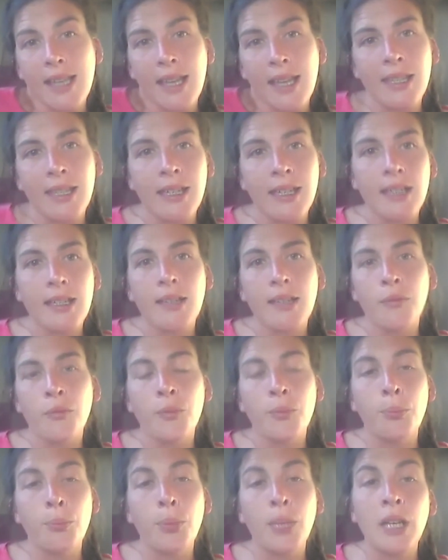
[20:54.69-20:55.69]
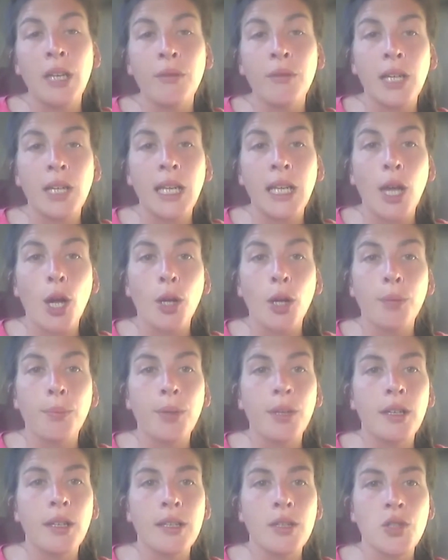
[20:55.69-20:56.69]
I think being really
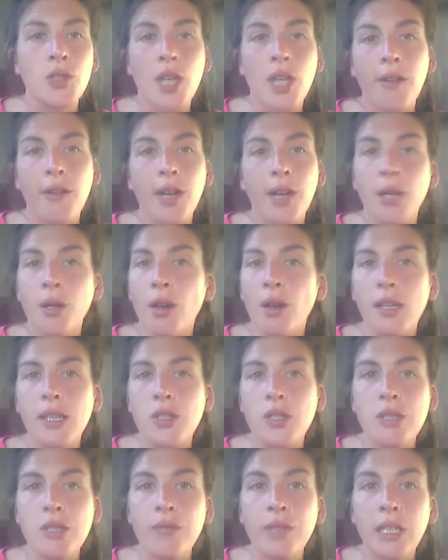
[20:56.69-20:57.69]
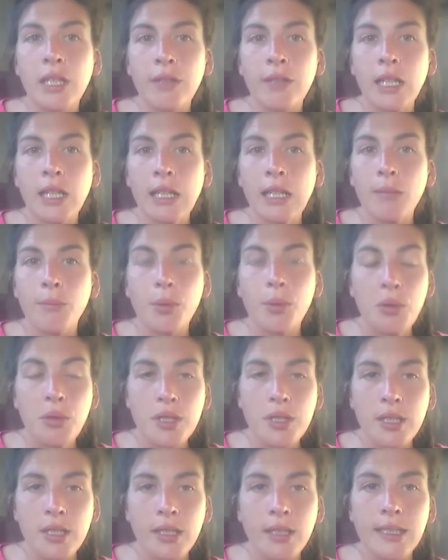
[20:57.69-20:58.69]
open and sharing knowledge is really, really
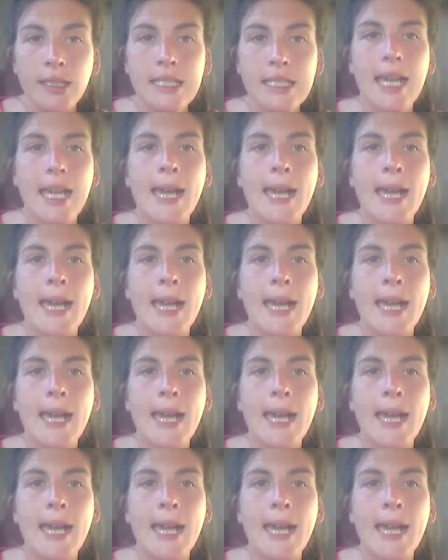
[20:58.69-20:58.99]
important.